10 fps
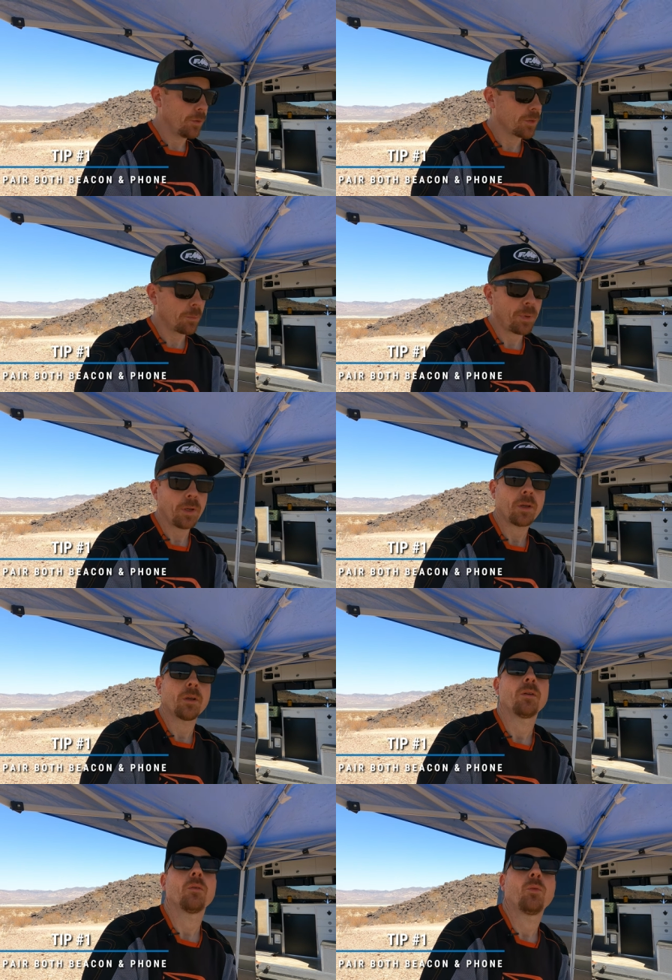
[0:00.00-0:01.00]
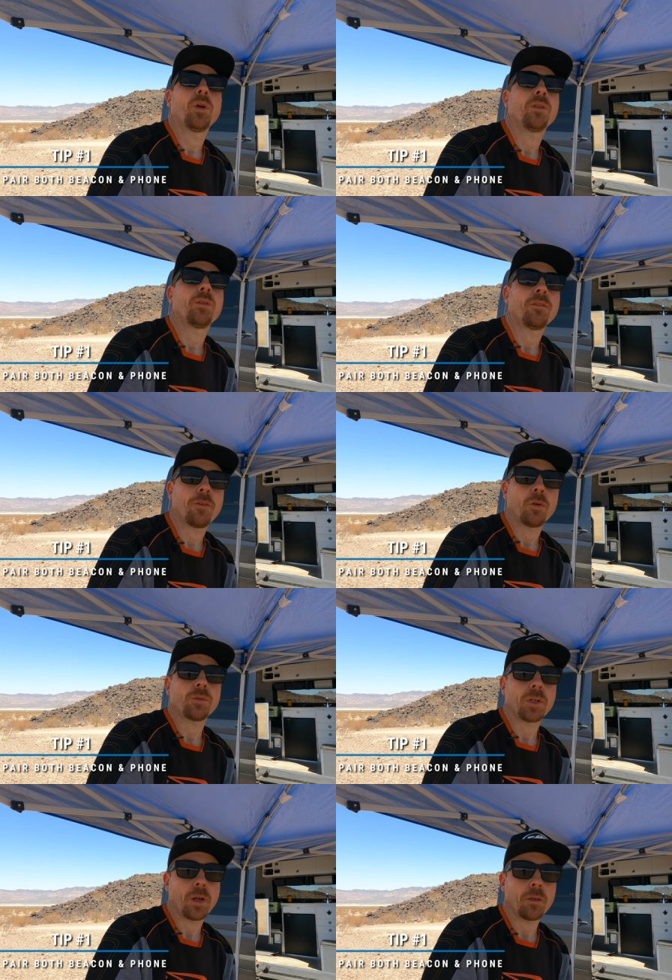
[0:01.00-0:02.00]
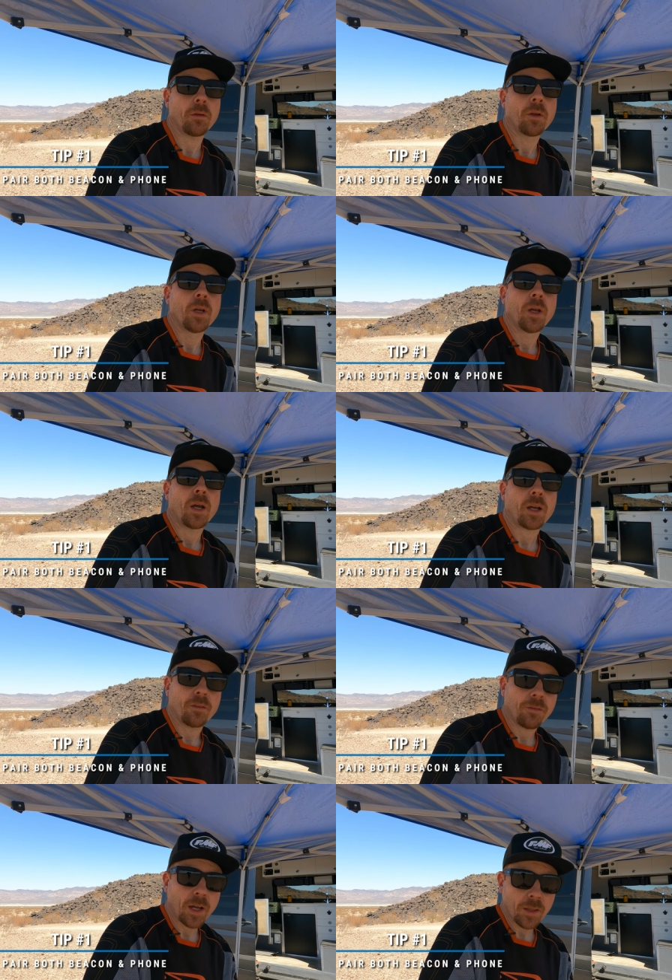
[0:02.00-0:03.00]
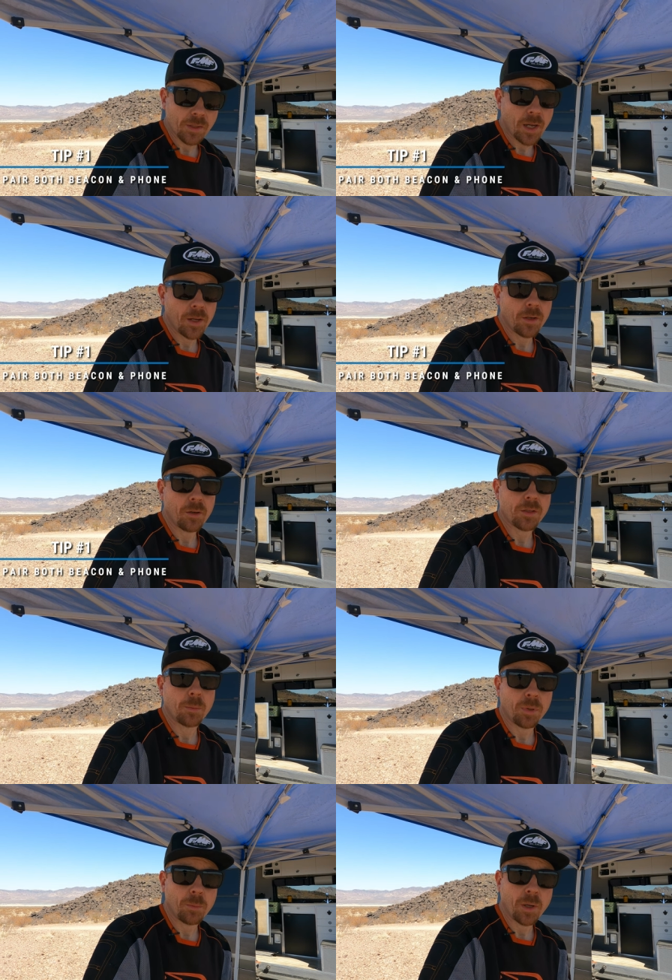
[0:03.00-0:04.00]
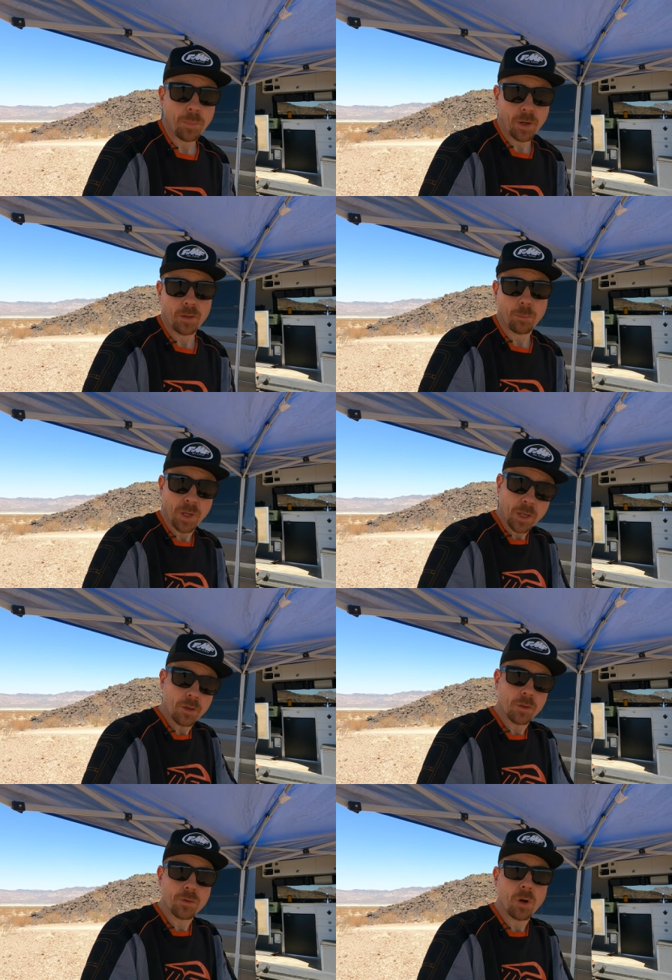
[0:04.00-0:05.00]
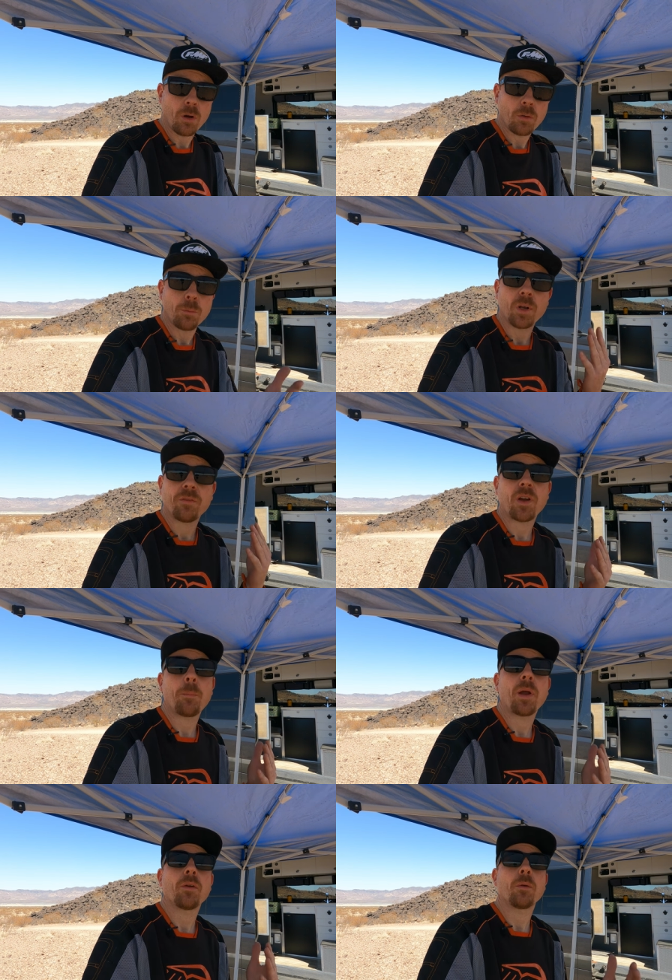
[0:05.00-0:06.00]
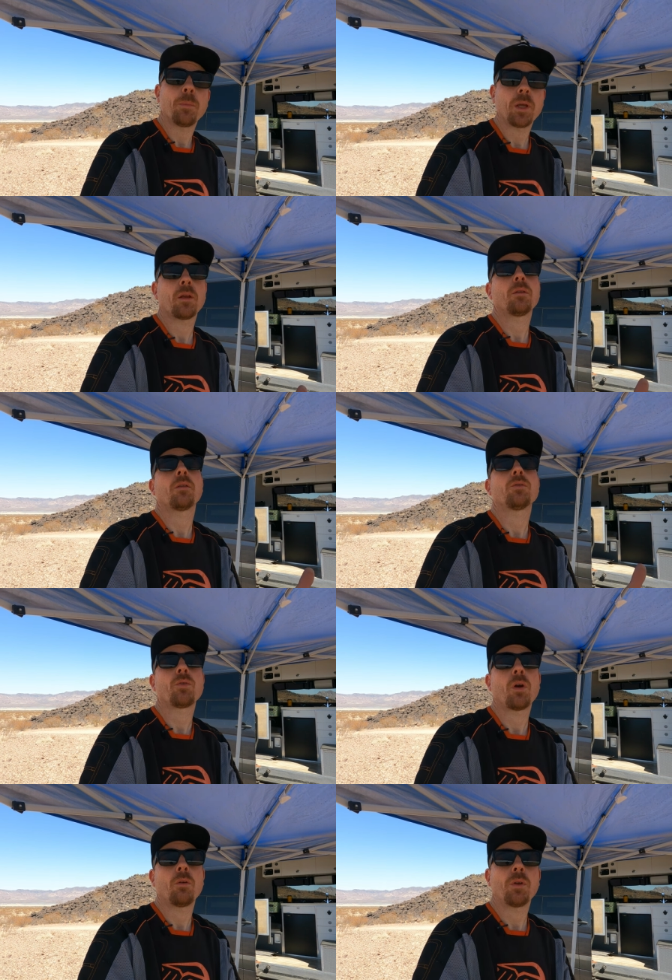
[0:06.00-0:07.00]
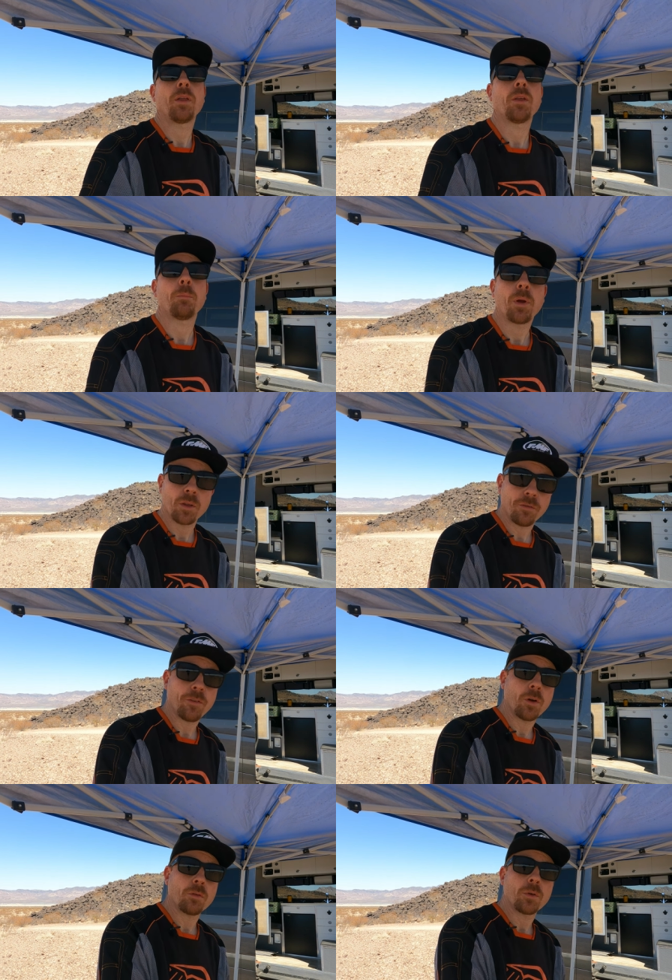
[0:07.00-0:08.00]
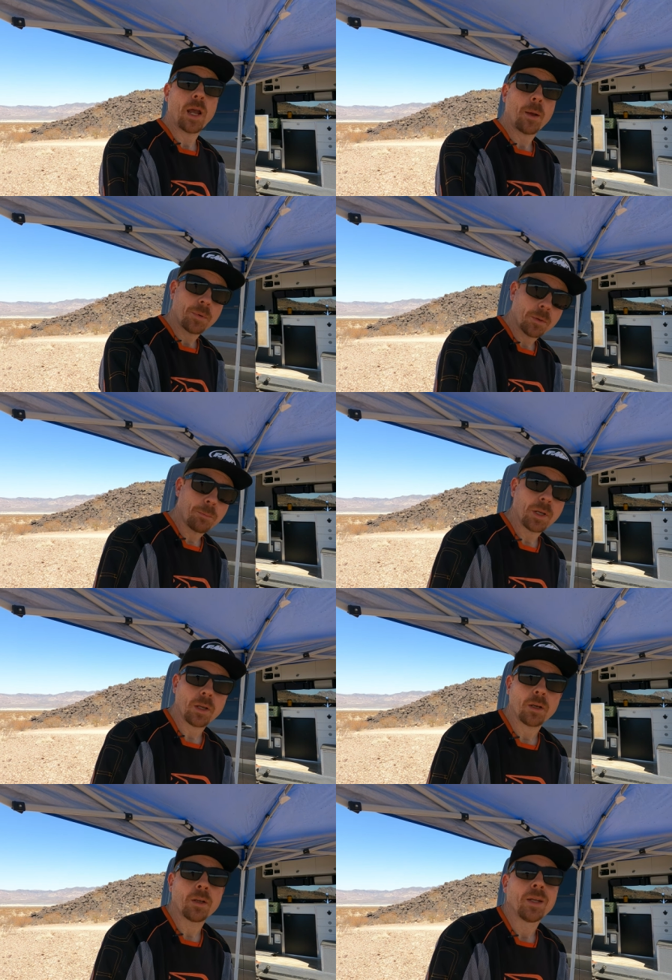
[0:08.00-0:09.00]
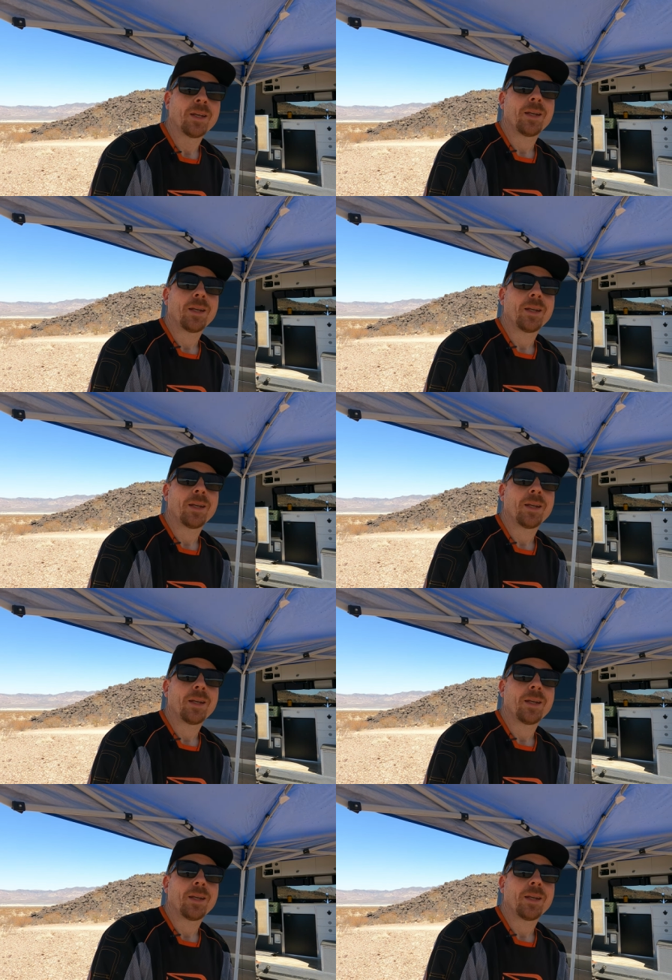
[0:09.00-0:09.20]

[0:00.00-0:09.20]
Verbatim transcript: use the beacon with your phone together. I can fly the Skydio simply by pairing the beacon to the drone, but if I pair the beacon to the drone and then pair the phone app to the beacon,